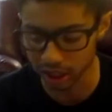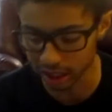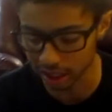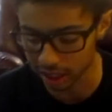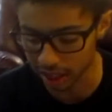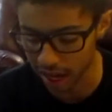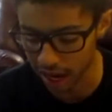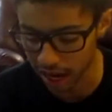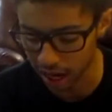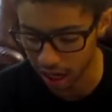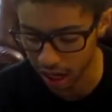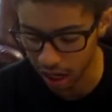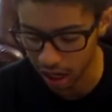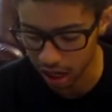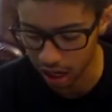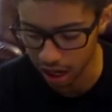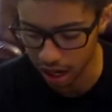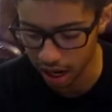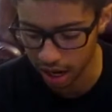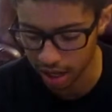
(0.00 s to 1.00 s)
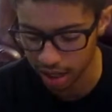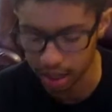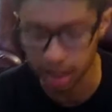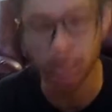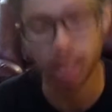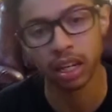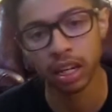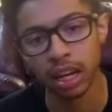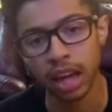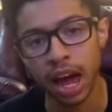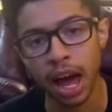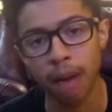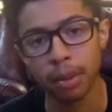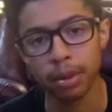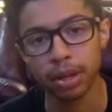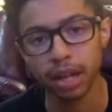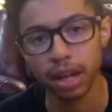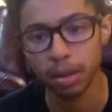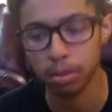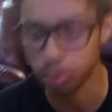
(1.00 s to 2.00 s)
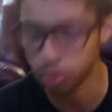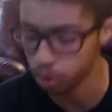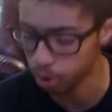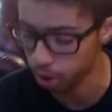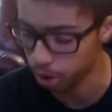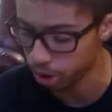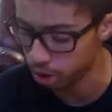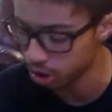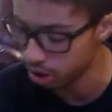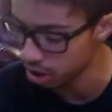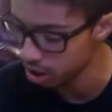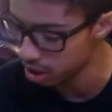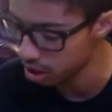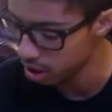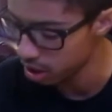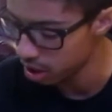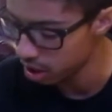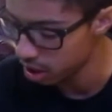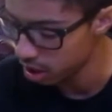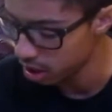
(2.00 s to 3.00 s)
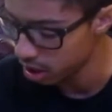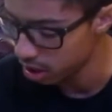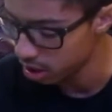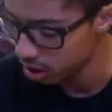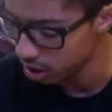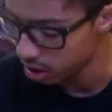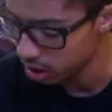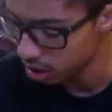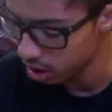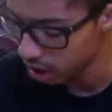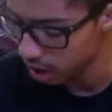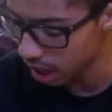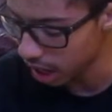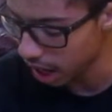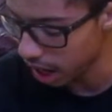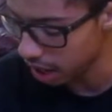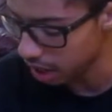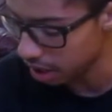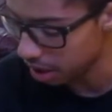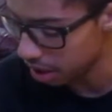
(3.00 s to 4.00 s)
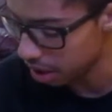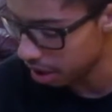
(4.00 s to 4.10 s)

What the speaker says: skate Alien and Habitat boards, and